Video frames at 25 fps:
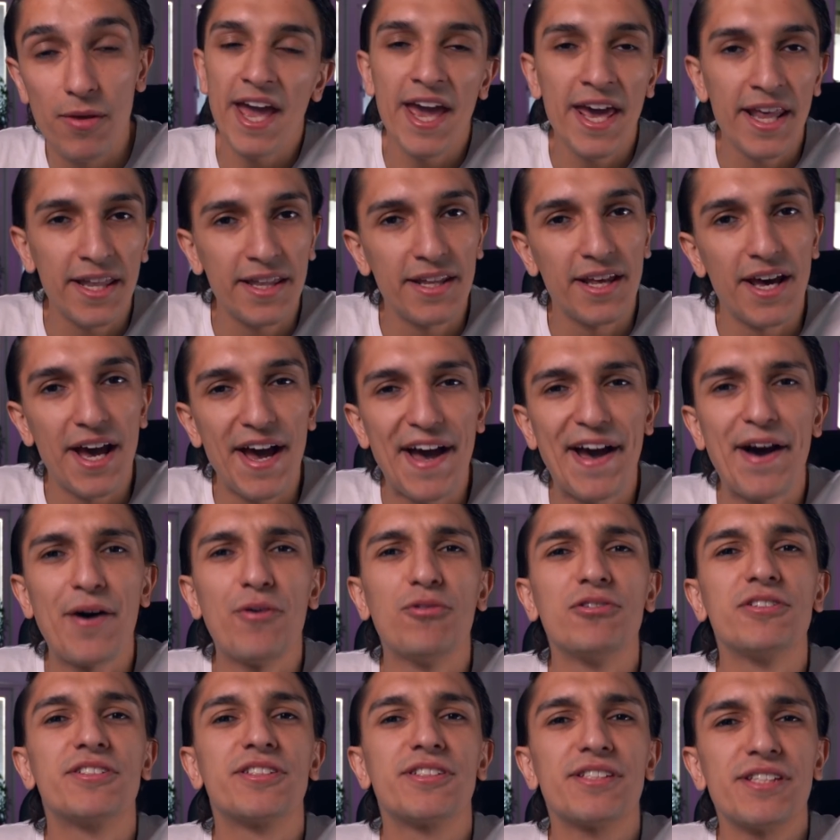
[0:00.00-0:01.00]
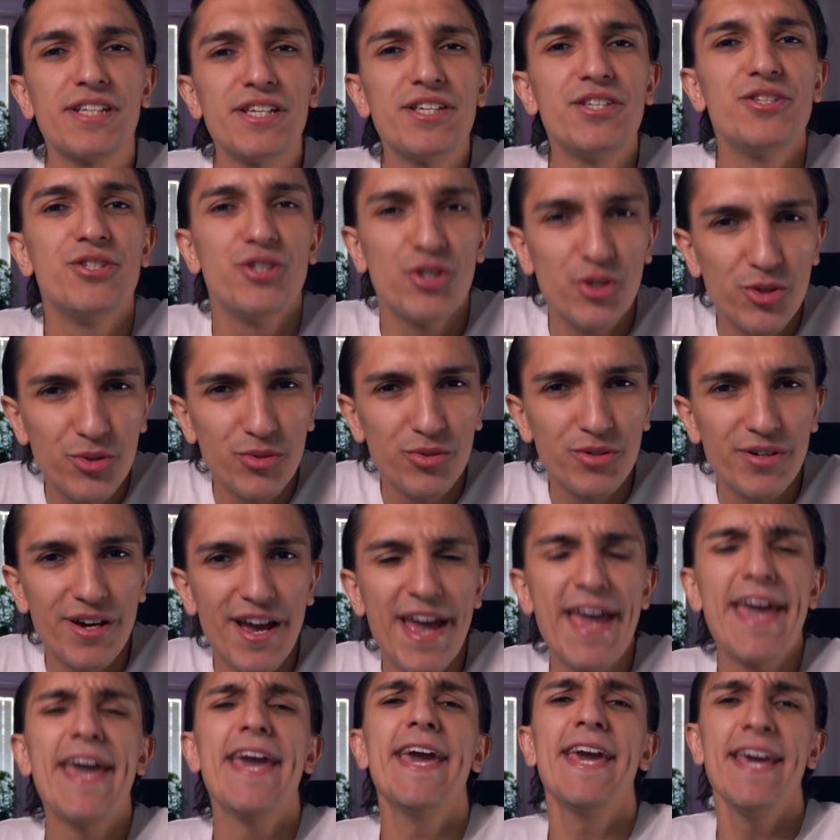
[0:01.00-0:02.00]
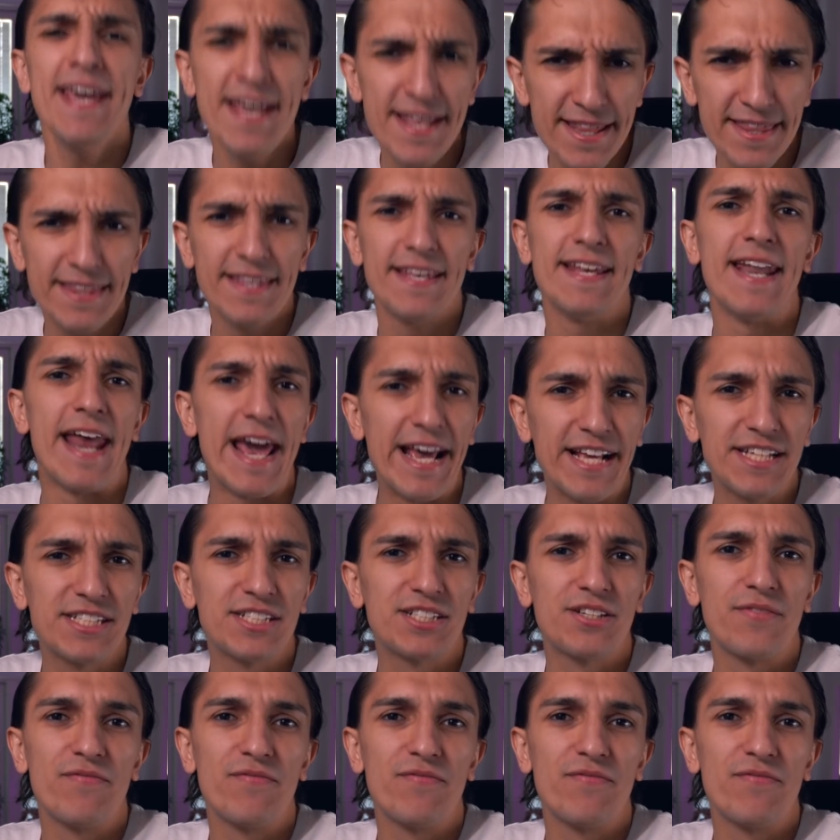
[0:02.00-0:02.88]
and I will see you in the next